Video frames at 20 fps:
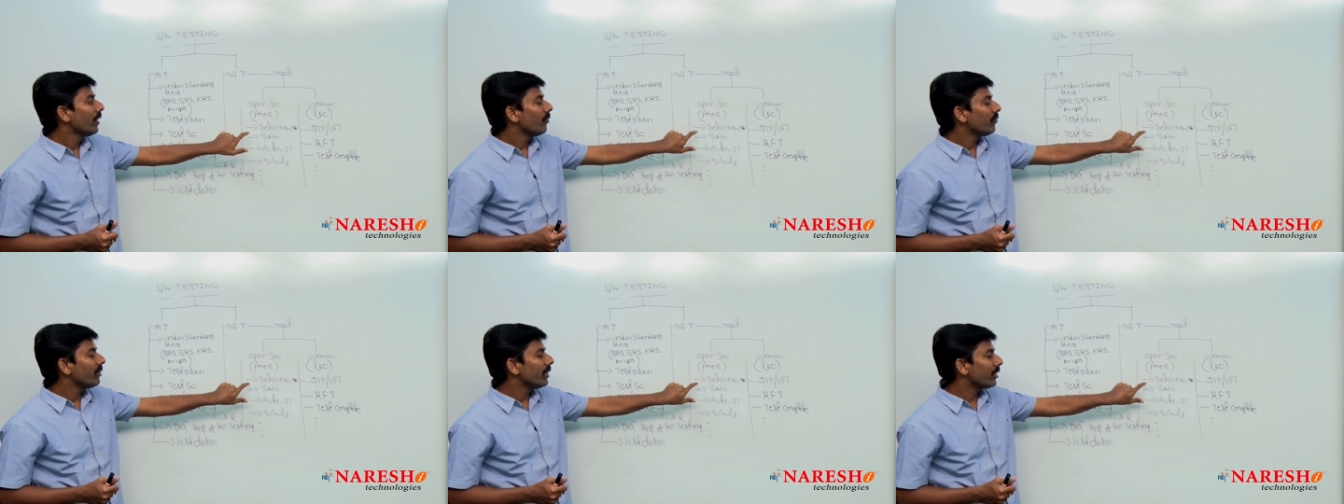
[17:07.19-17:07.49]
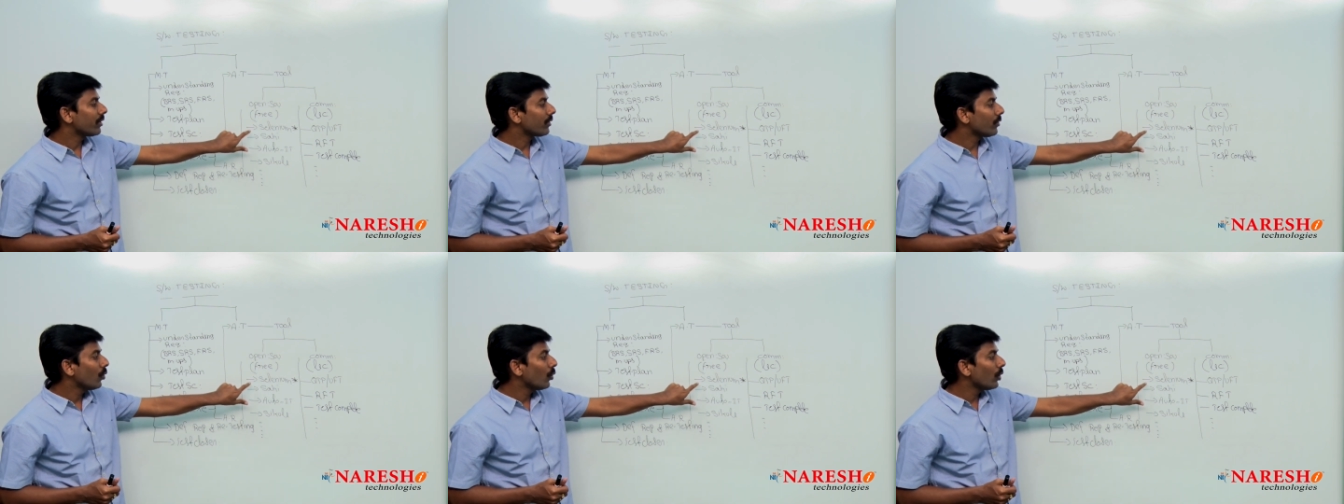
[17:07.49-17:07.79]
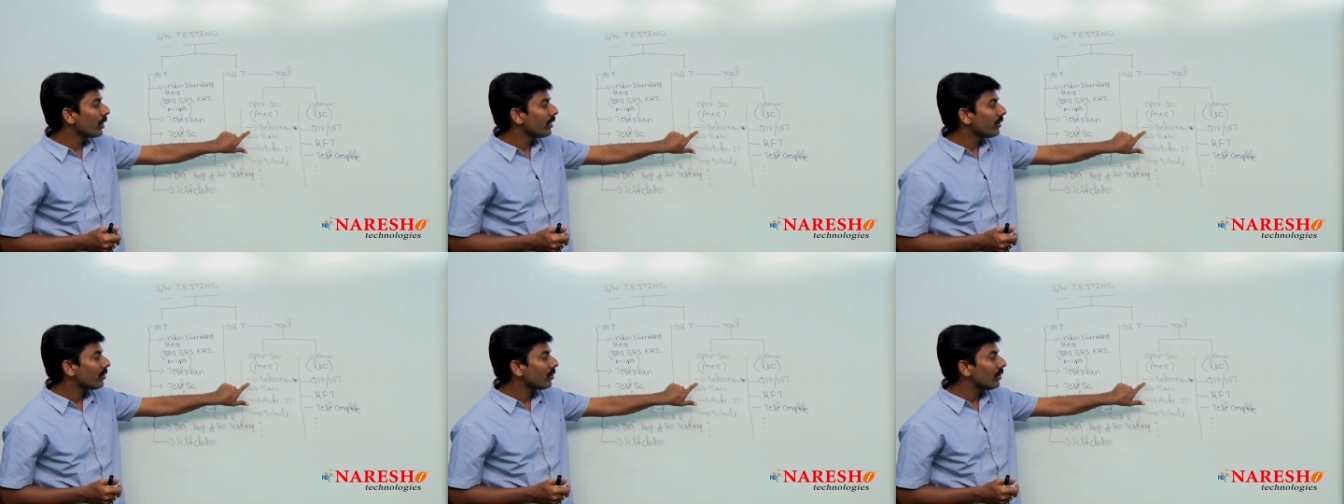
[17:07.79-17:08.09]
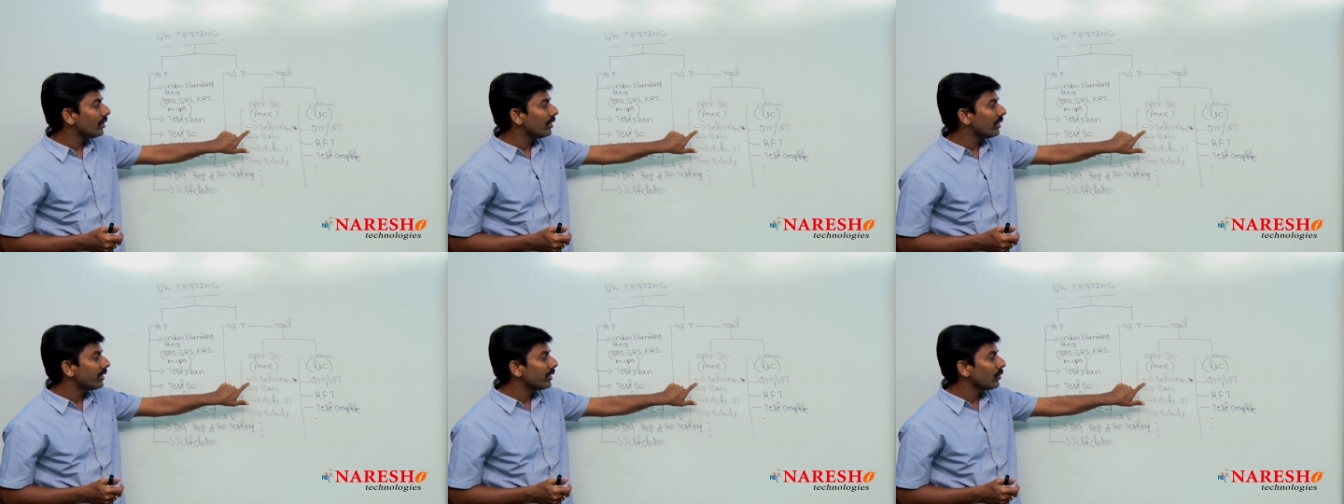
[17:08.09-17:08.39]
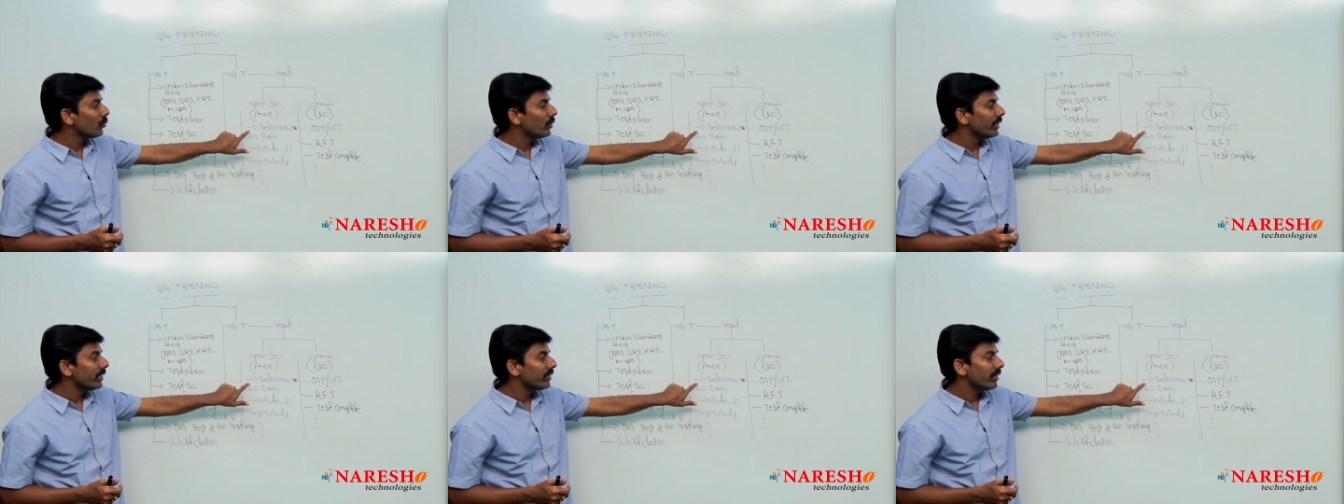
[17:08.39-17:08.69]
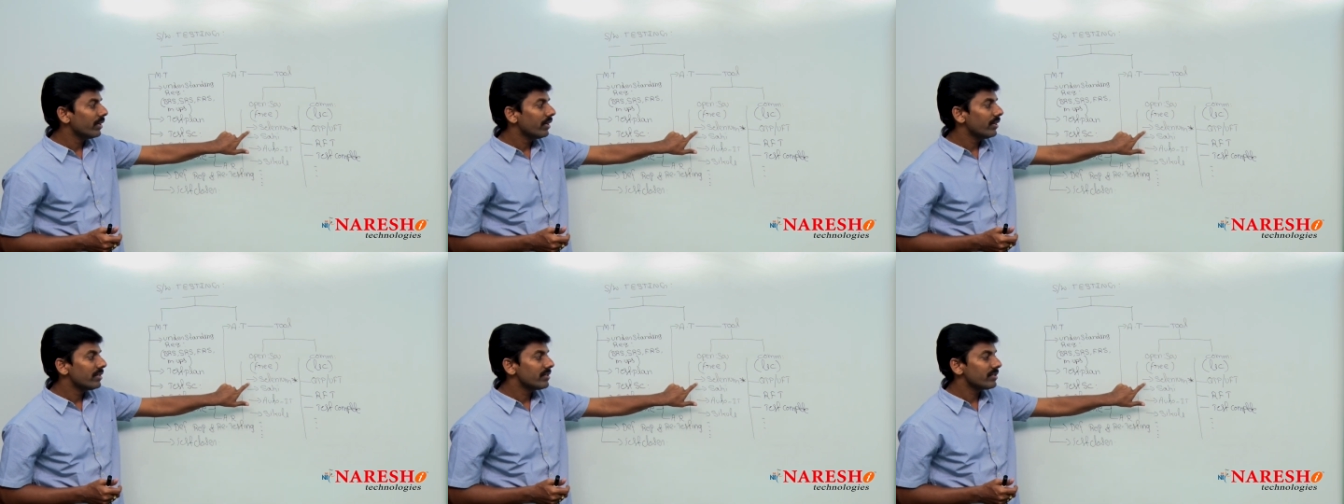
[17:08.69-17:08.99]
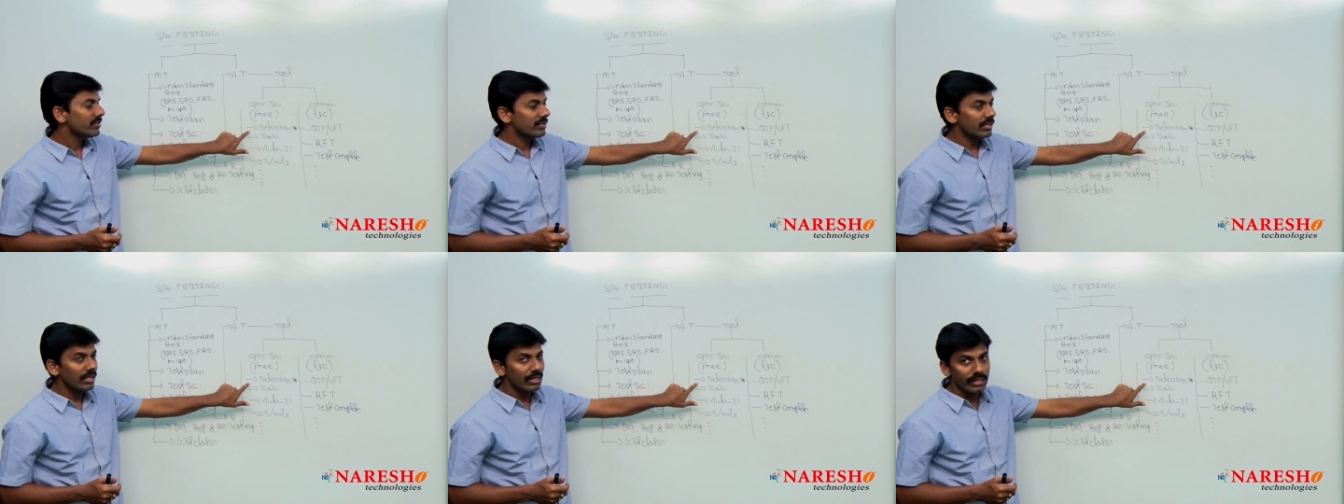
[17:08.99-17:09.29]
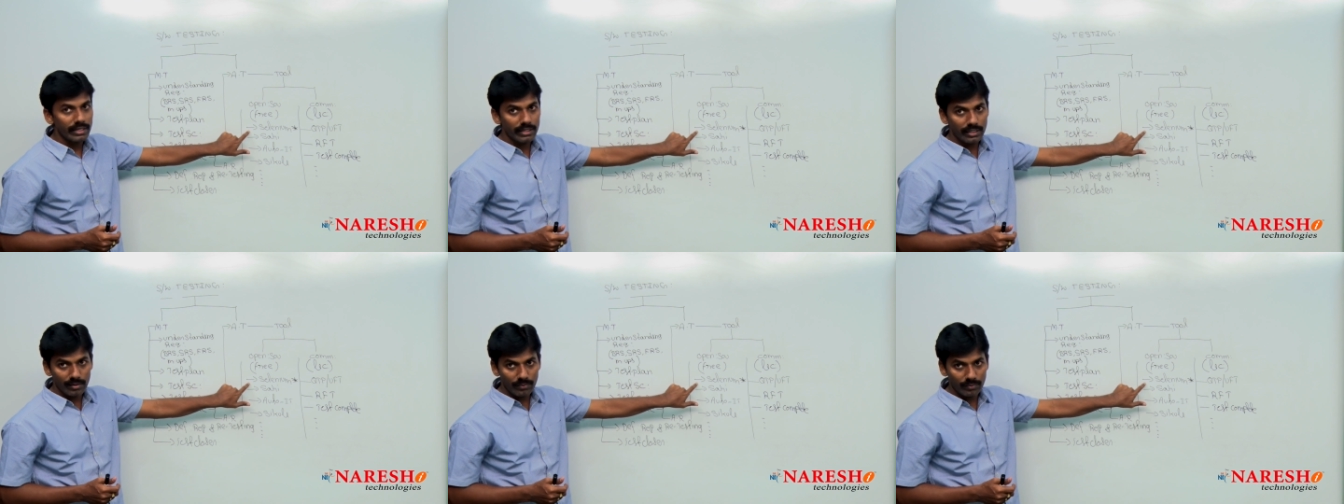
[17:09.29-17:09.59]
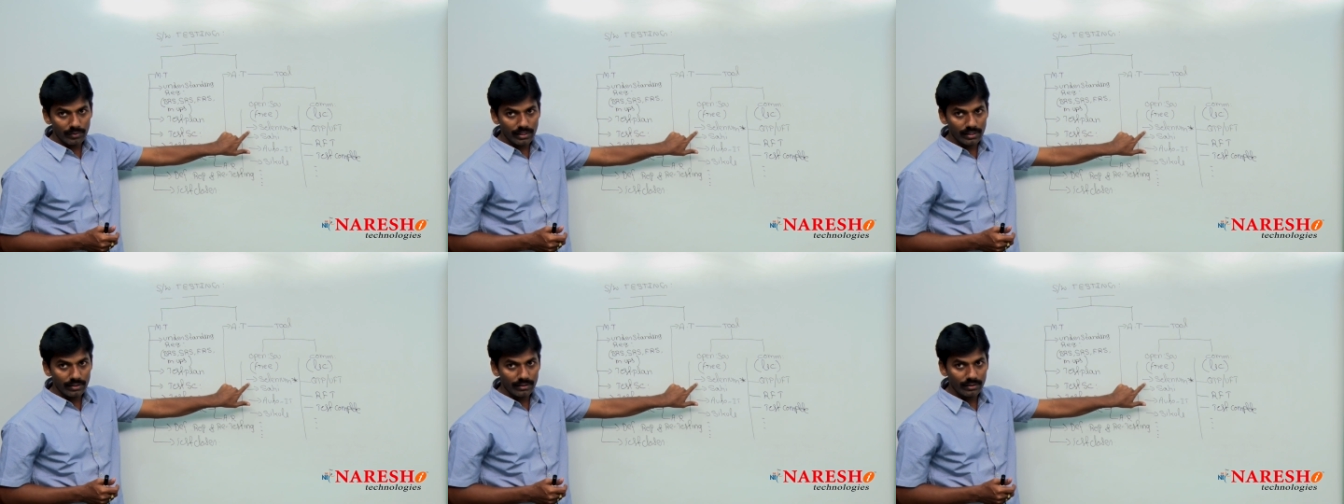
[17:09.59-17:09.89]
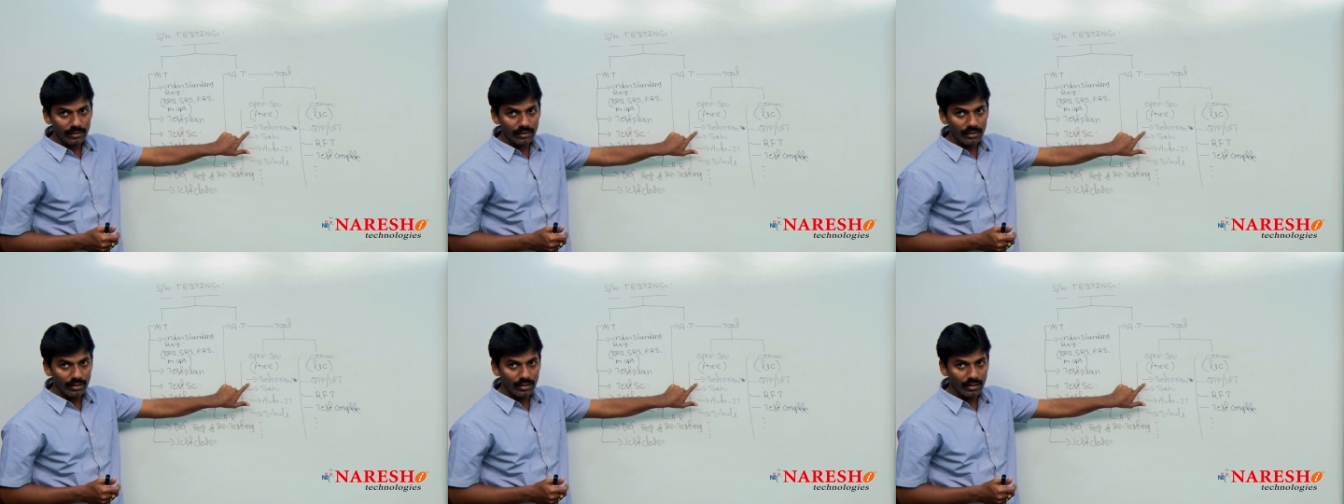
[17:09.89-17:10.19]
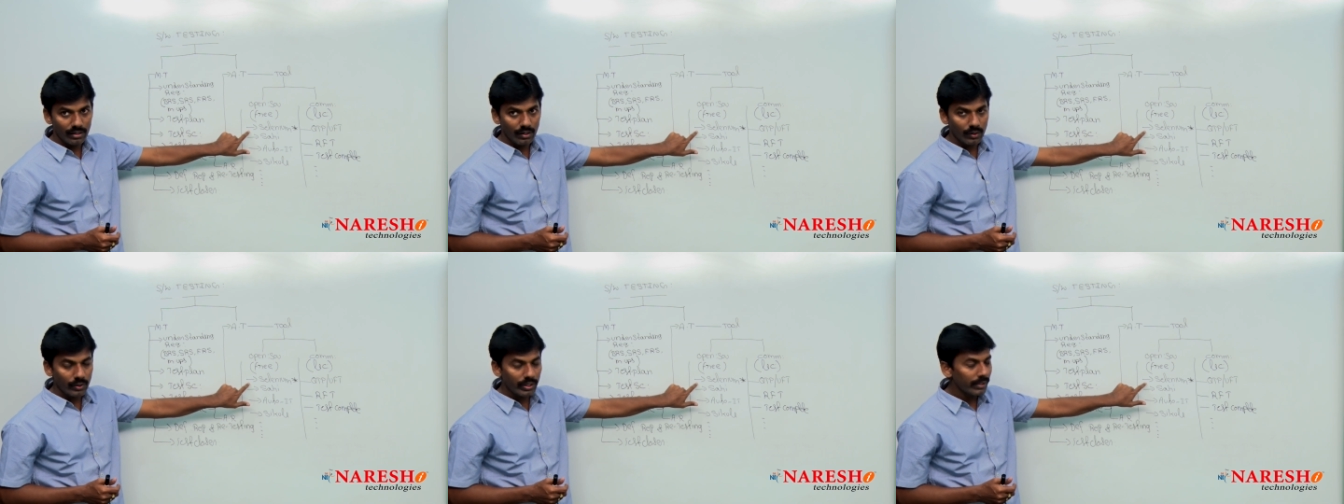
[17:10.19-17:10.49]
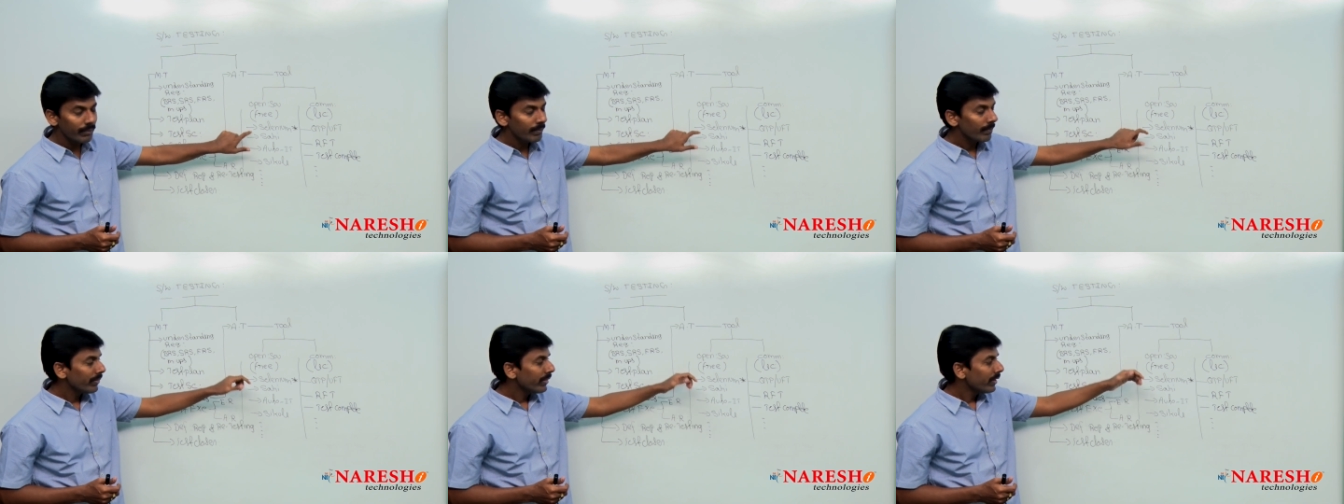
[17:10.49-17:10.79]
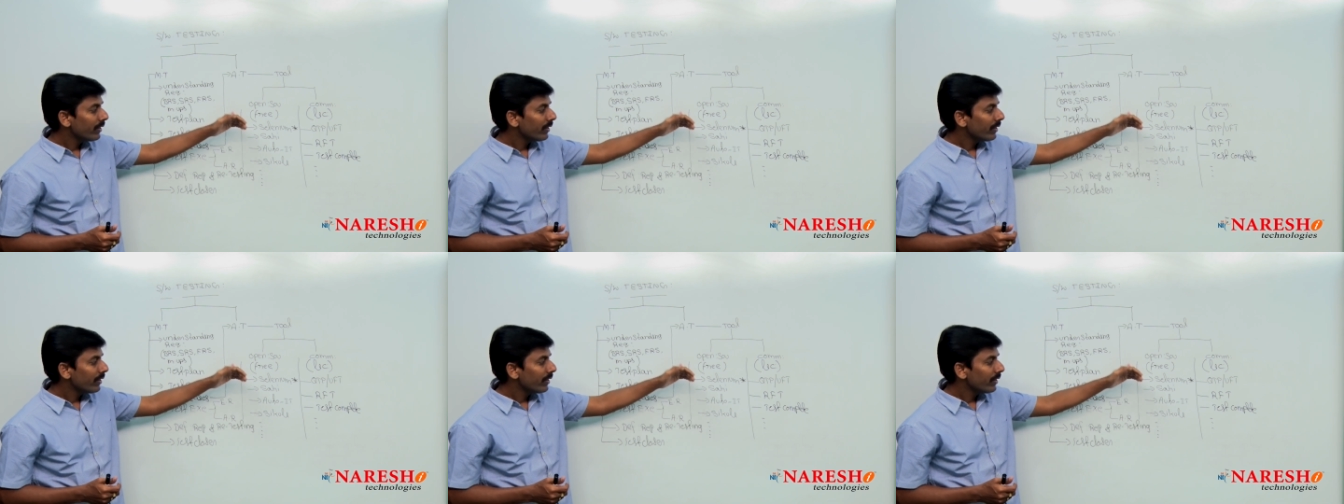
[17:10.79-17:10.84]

we are going to learn with Selenium here okay.